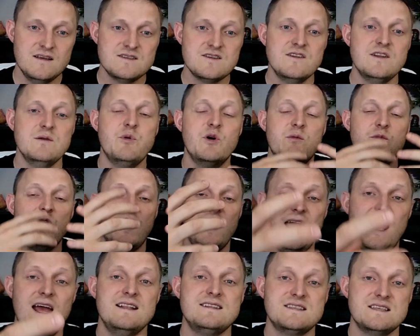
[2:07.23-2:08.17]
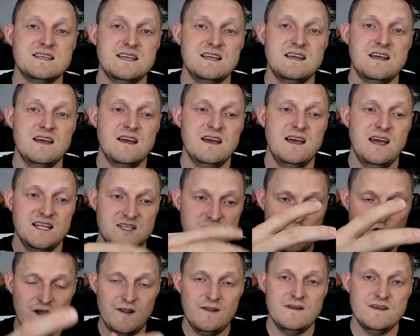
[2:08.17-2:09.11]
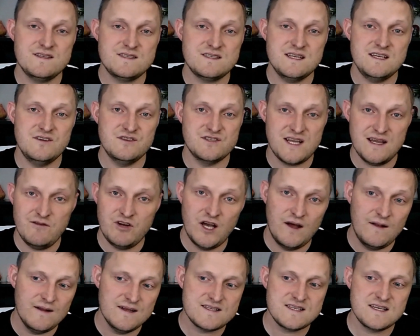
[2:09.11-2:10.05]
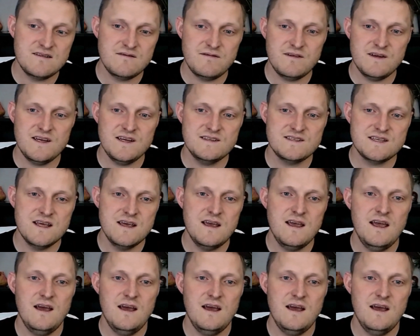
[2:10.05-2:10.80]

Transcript: So that you put them on Etsy, it's one listing, you're saving on listing fees,